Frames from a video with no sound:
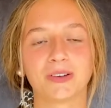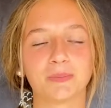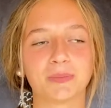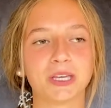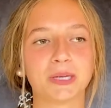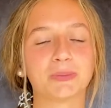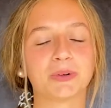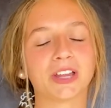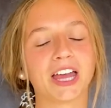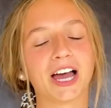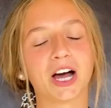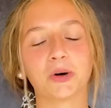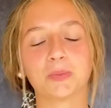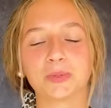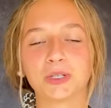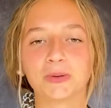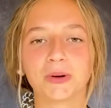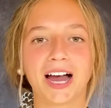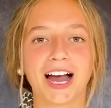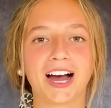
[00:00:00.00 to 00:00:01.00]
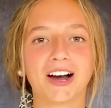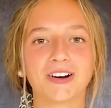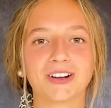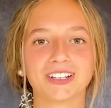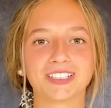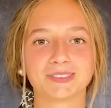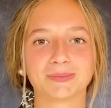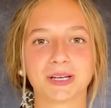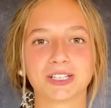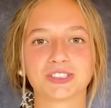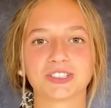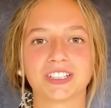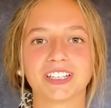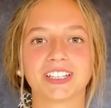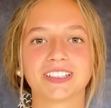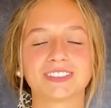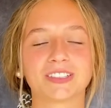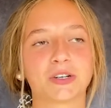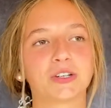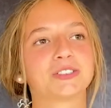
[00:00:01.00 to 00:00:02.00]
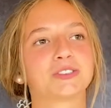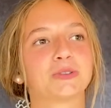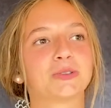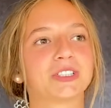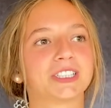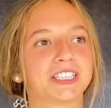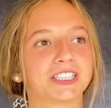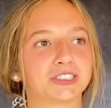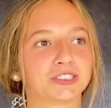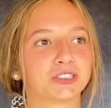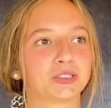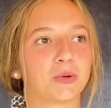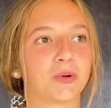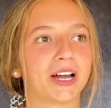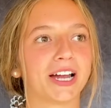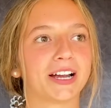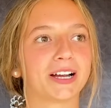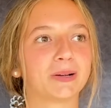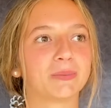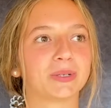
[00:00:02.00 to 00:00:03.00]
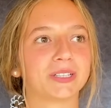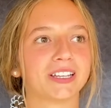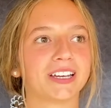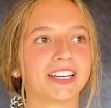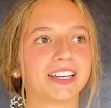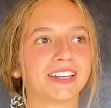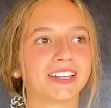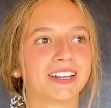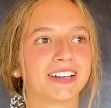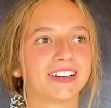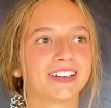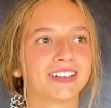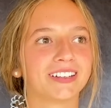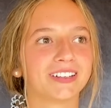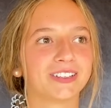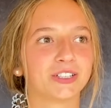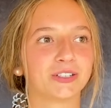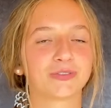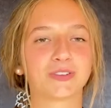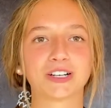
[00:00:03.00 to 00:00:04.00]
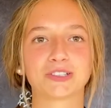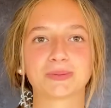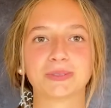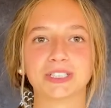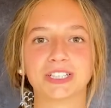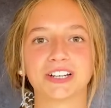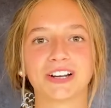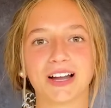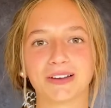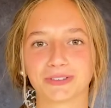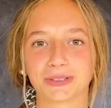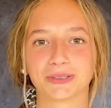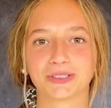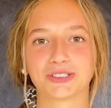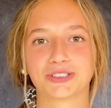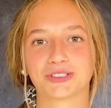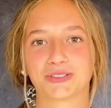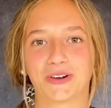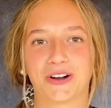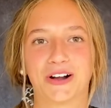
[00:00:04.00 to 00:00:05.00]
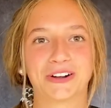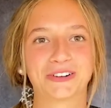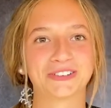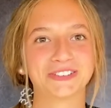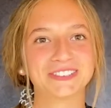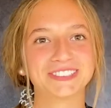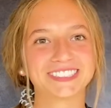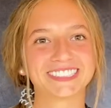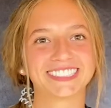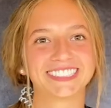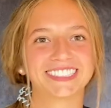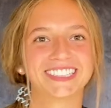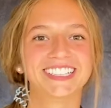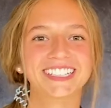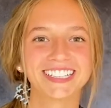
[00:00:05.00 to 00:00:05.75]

people to help you out, especially it's only like a square, but like your freshman year everyone struggles.